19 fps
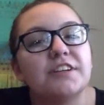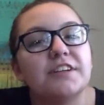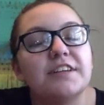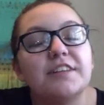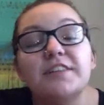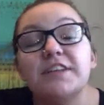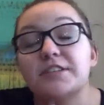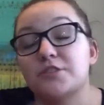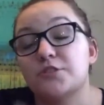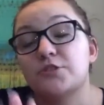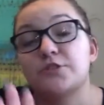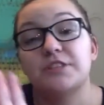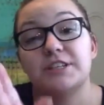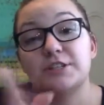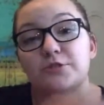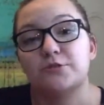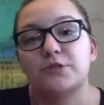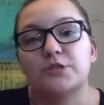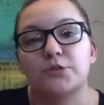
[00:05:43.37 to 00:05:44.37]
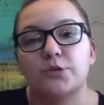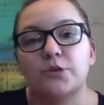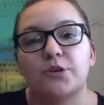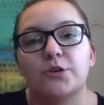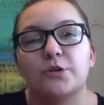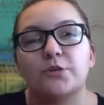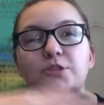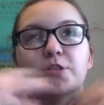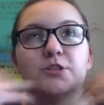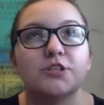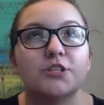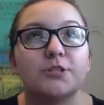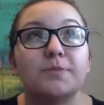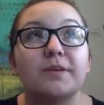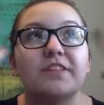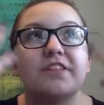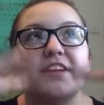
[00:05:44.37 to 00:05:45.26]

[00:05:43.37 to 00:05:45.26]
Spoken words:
these are rhetorical, so just be